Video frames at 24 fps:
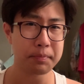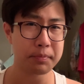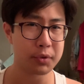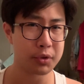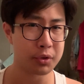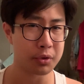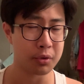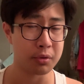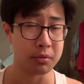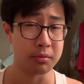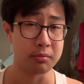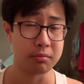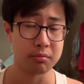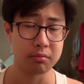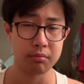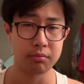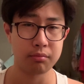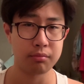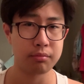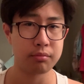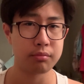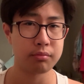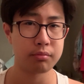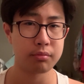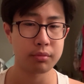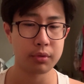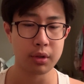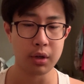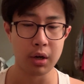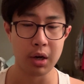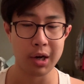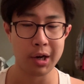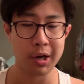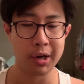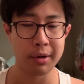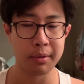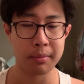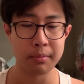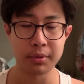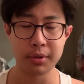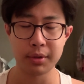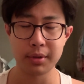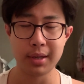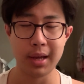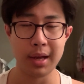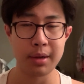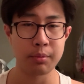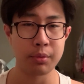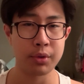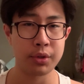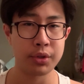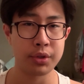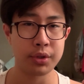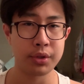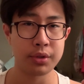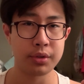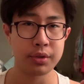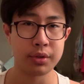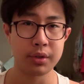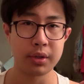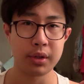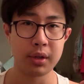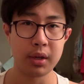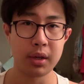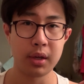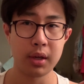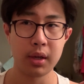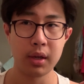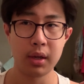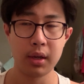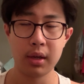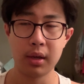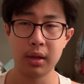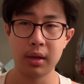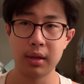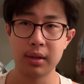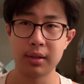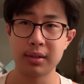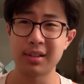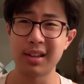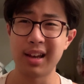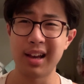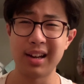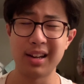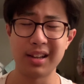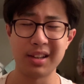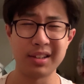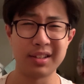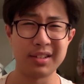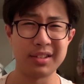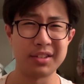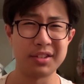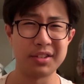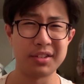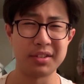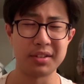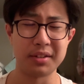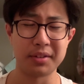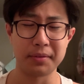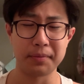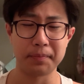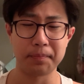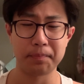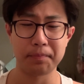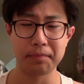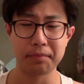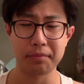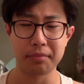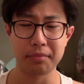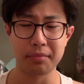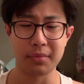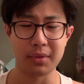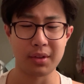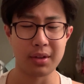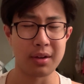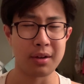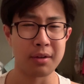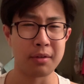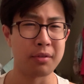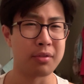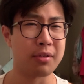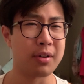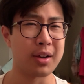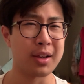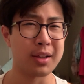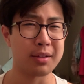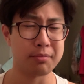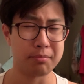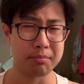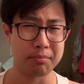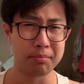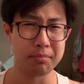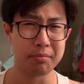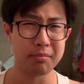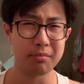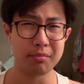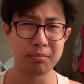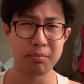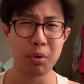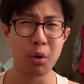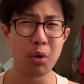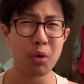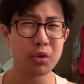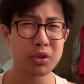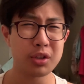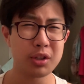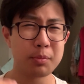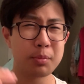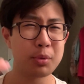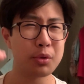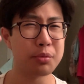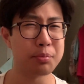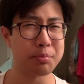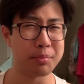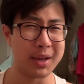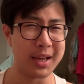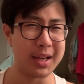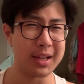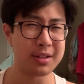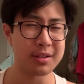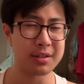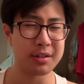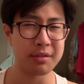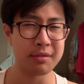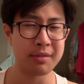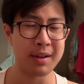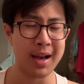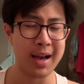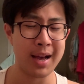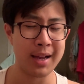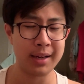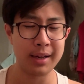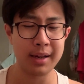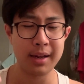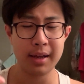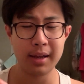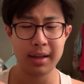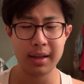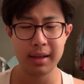so carbs, sandwiches, salads, a fucking portable pizza van.